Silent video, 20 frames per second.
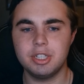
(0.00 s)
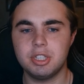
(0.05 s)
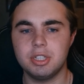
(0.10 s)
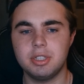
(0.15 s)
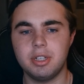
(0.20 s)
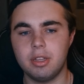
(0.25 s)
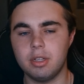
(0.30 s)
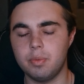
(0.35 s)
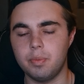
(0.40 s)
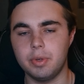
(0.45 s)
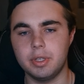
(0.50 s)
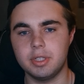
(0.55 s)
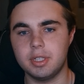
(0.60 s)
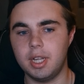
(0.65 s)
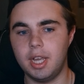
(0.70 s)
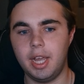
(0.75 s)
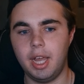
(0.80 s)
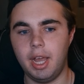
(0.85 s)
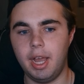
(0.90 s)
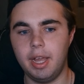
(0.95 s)
his other ones.
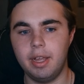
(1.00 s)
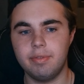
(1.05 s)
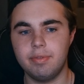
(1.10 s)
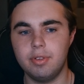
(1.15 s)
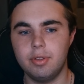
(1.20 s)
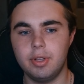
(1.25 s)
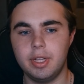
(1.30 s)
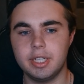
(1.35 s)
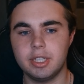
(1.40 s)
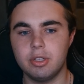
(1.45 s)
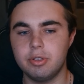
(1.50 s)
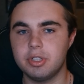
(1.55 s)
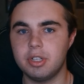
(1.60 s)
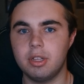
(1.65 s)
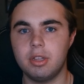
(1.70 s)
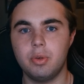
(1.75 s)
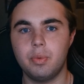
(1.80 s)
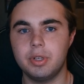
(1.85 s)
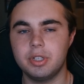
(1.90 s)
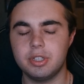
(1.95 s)
I, I feel like those
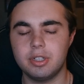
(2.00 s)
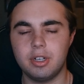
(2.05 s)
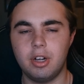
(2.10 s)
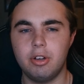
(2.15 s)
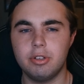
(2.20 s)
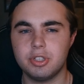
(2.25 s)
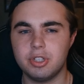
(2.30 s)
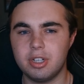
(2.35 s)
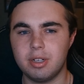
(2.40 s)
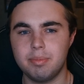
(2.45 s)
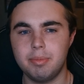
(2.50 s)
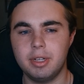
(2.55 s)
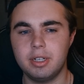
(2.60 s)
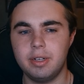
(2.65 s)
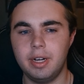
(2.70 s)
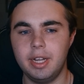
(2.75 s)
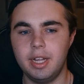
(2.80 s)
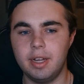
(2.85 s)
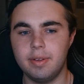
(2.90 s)
other ones are also gonna be great.